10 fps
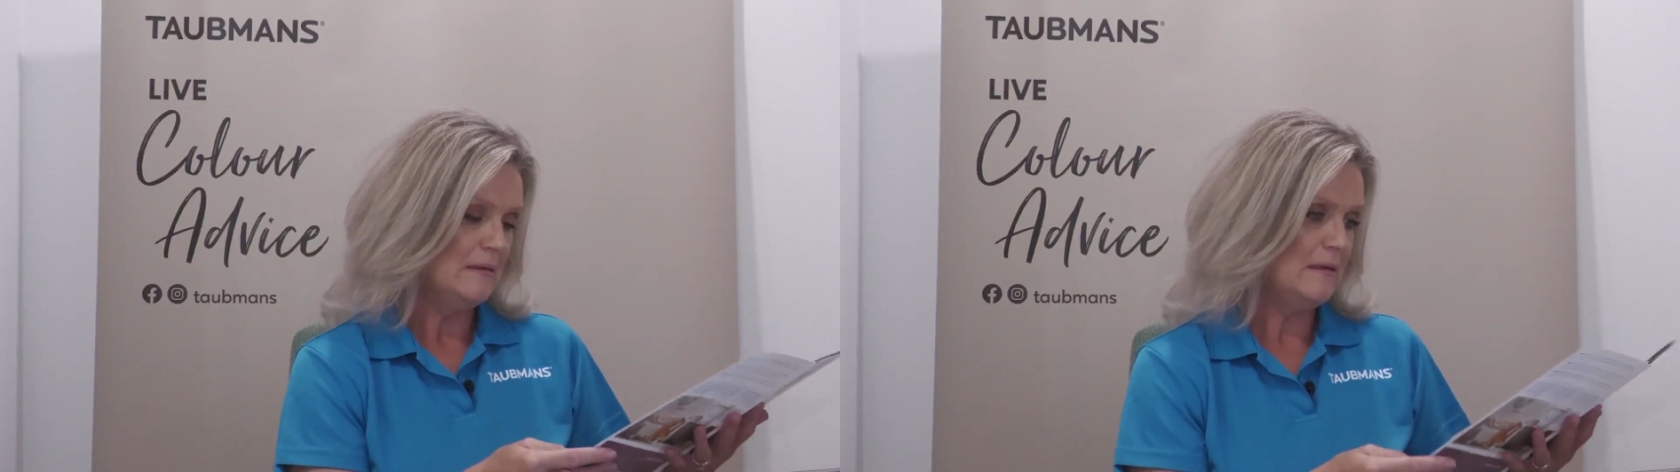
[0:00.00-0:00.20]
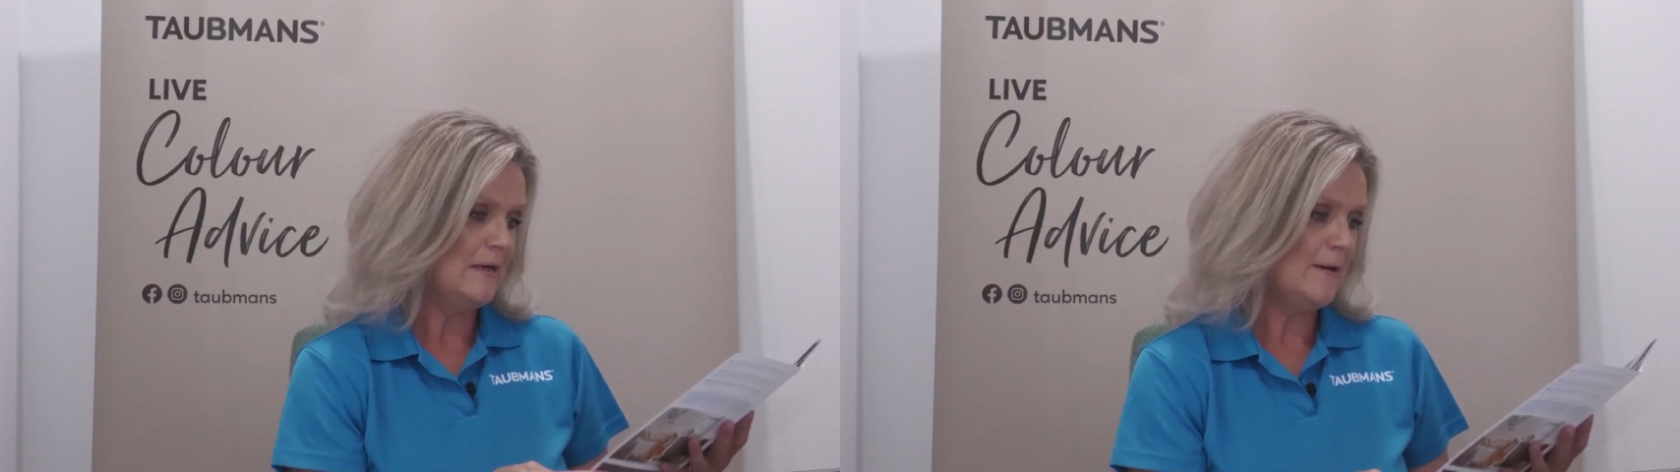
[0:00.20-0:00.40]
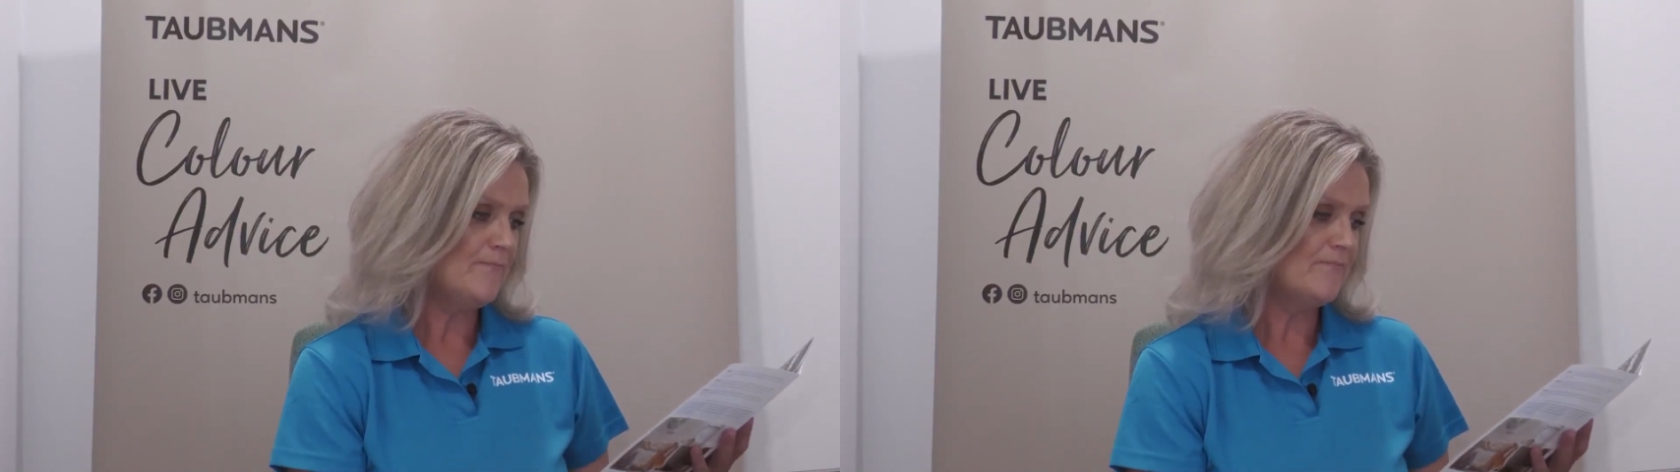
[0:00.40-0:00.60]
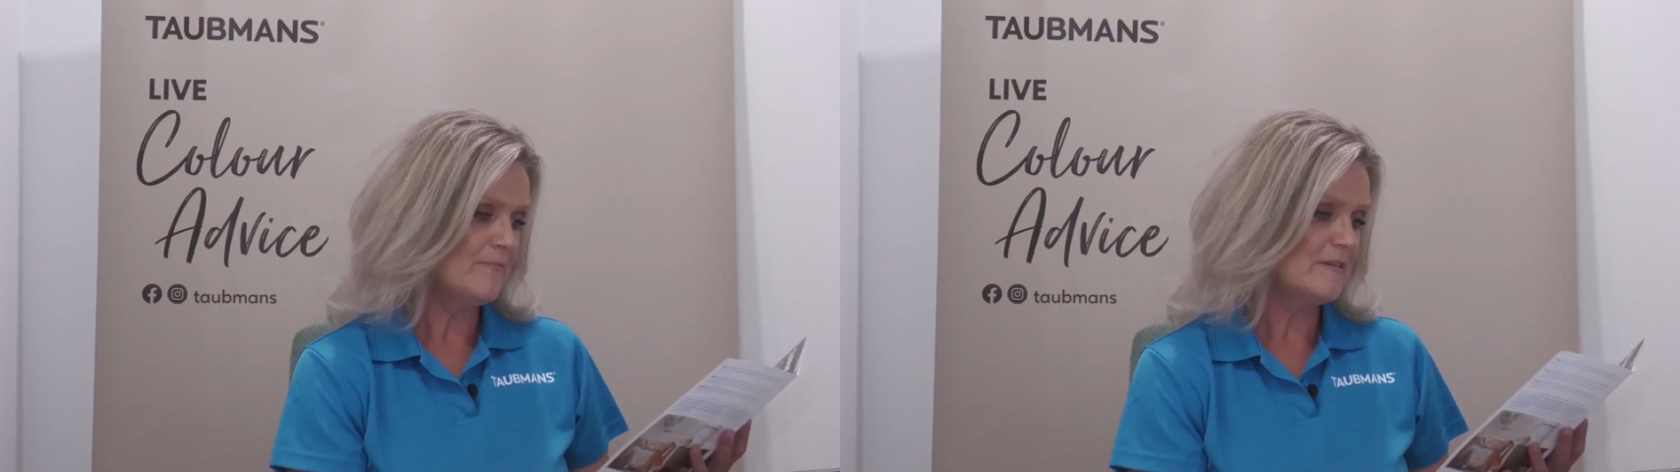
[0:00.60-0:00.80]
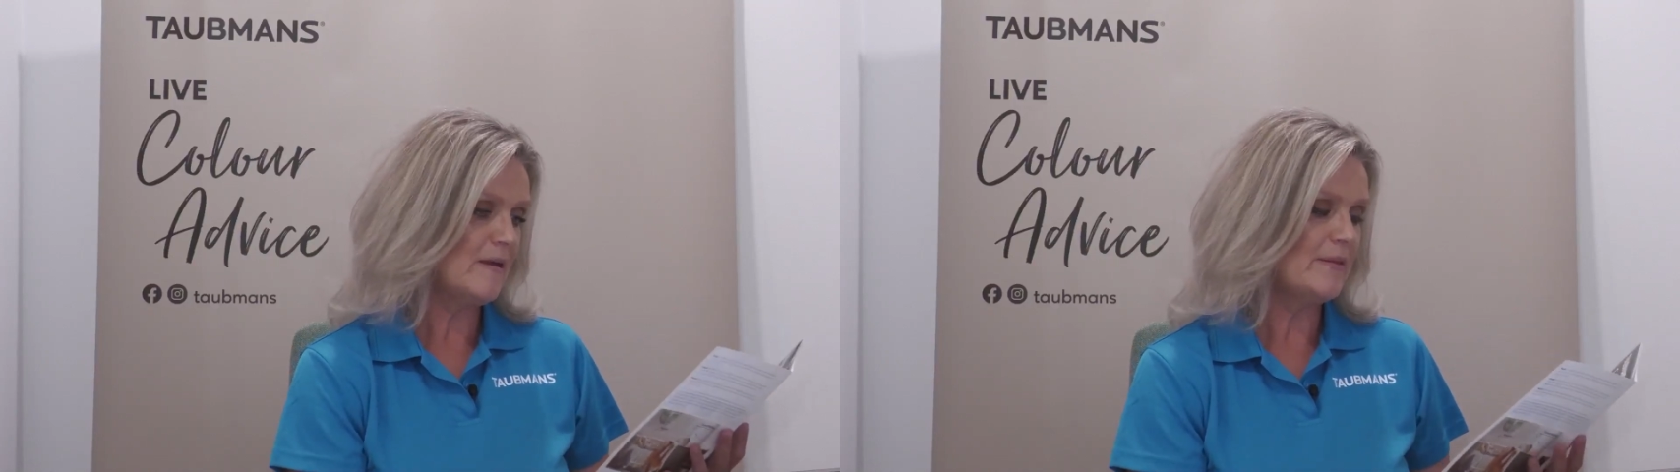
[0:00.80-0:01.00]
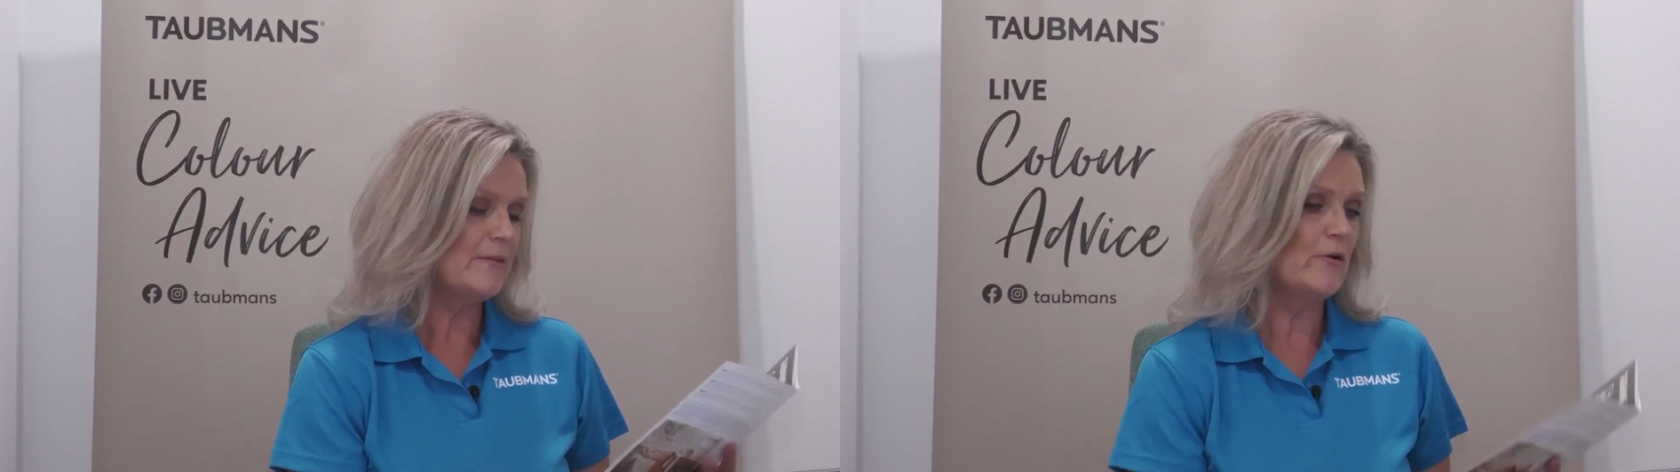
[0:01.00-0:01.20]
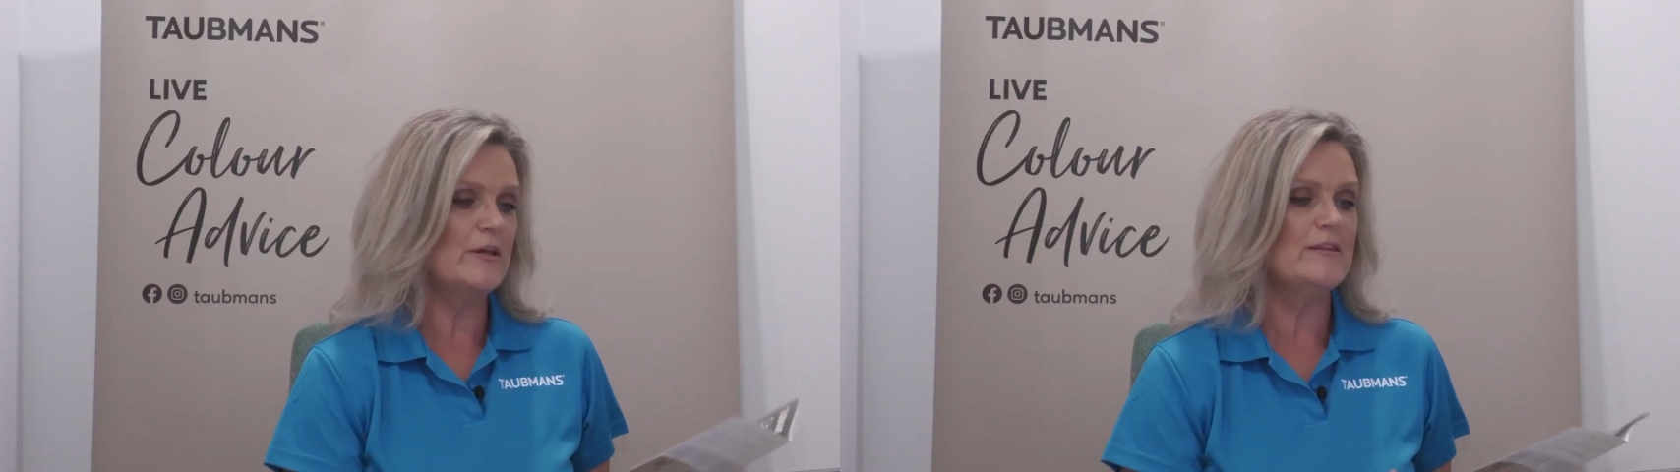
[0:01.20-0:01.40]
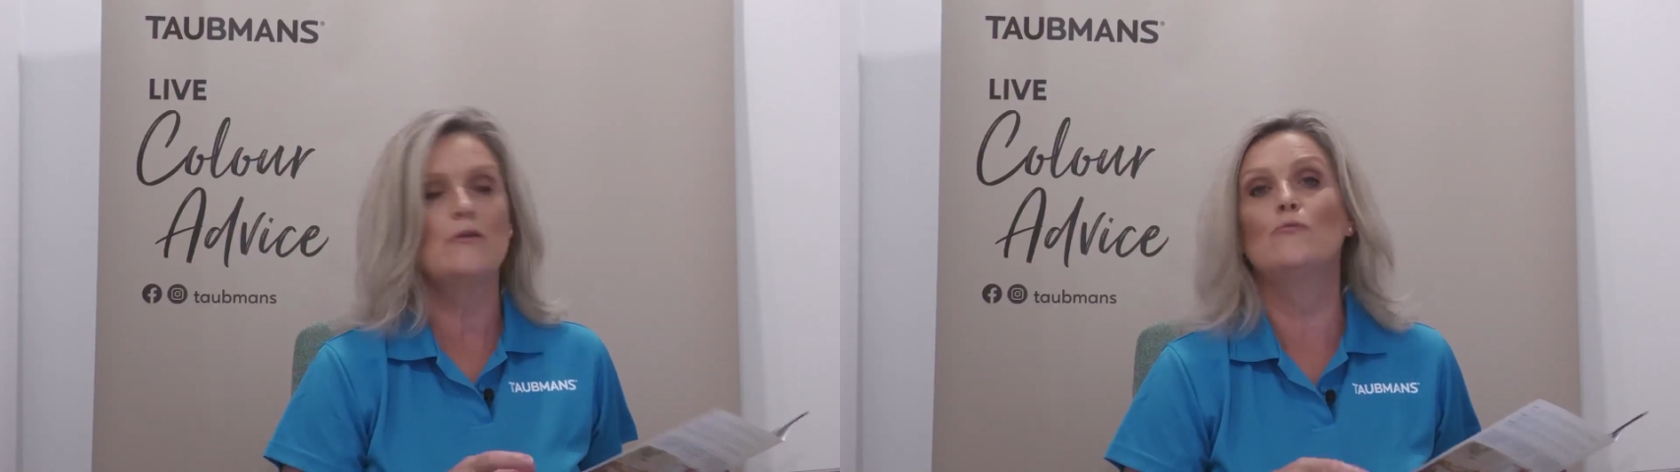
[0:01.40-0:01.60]
something that I
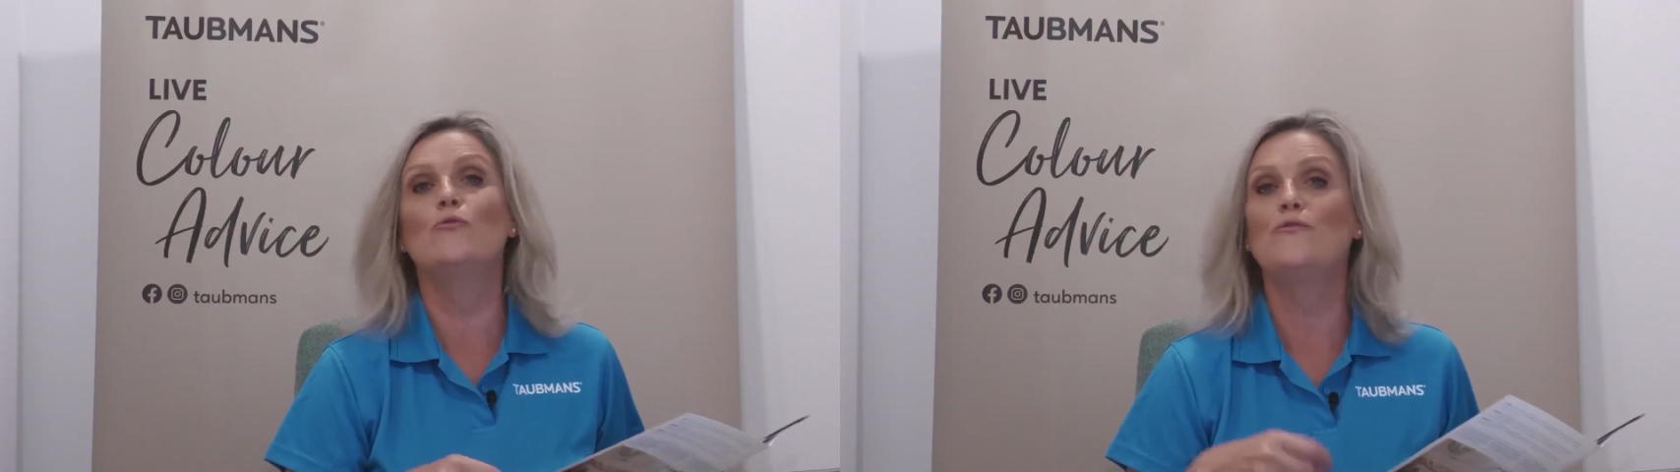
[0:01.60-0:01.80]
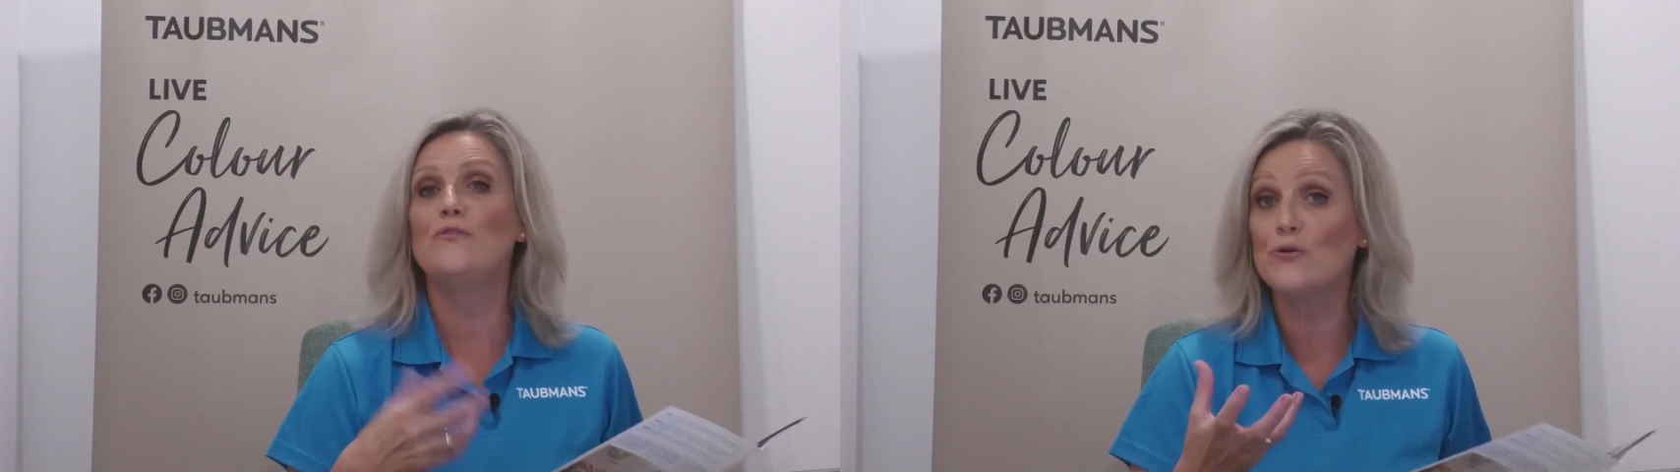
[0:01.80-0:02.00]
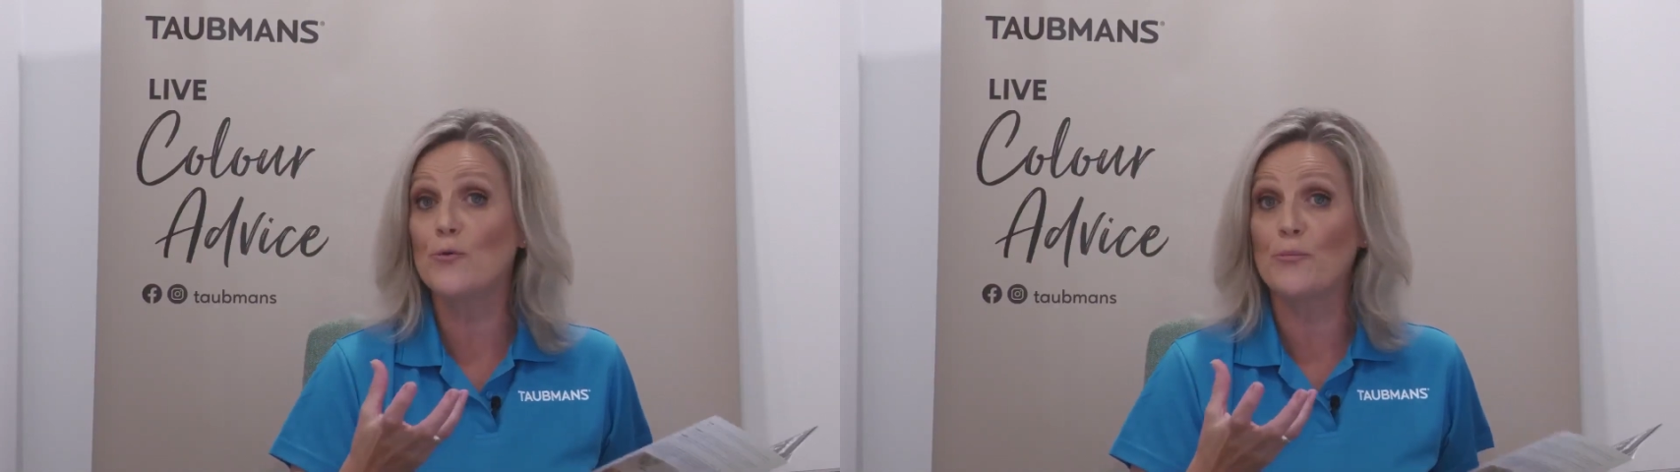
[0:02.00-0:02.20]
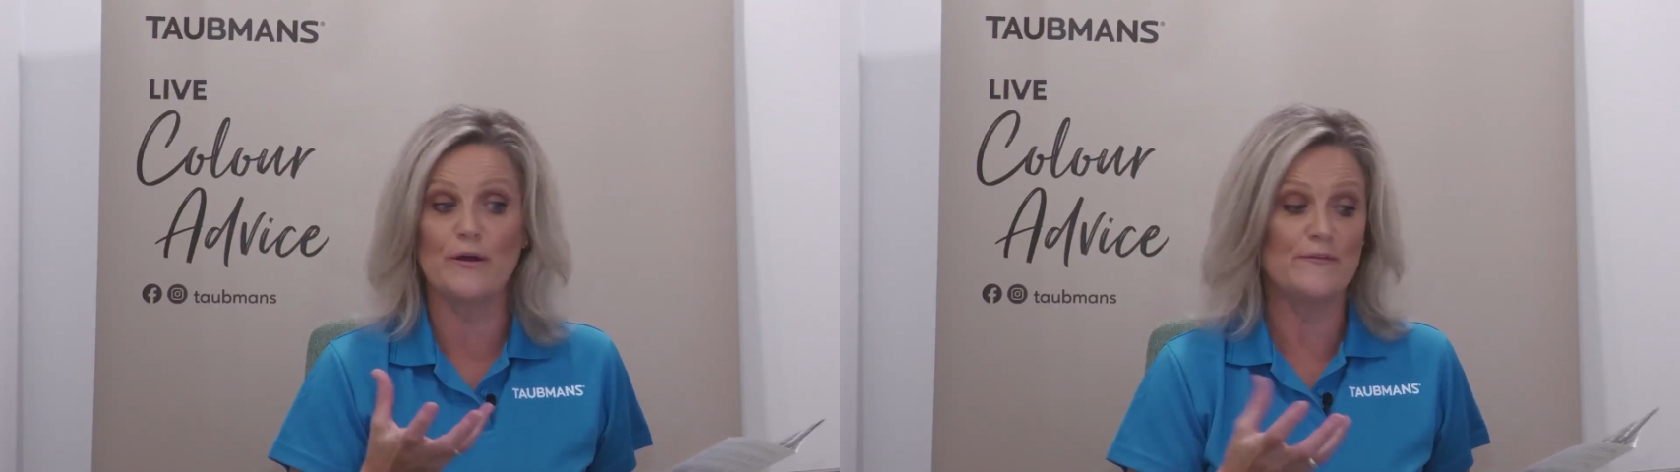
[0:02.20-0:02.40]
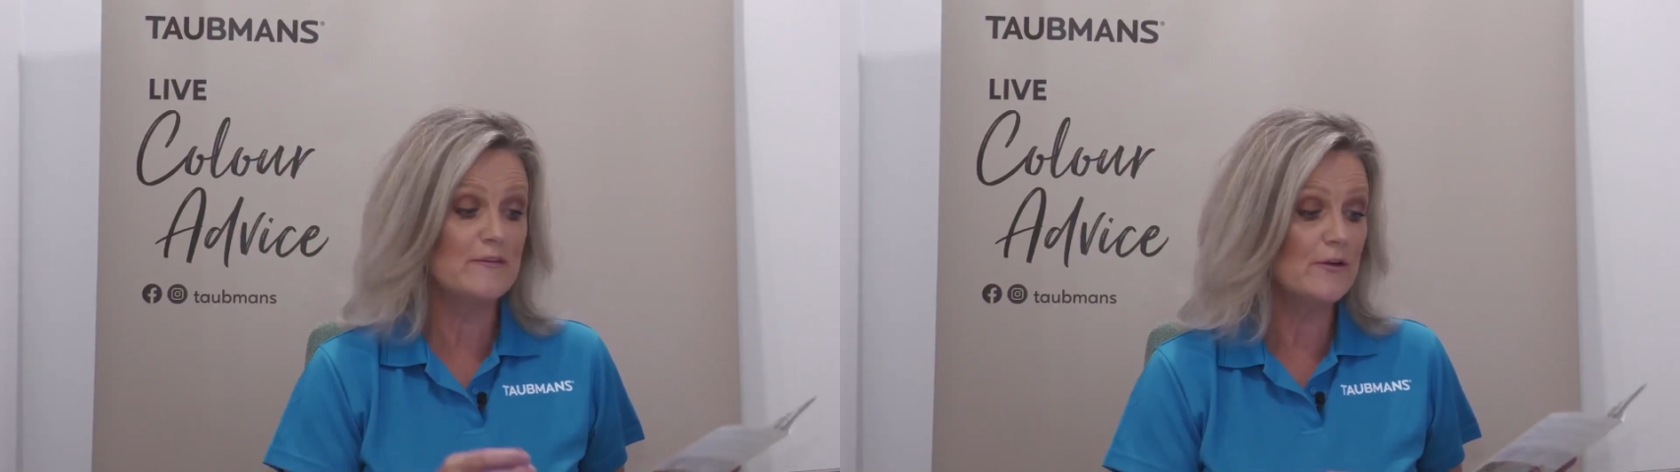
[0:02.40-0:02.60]
think would fit your brief.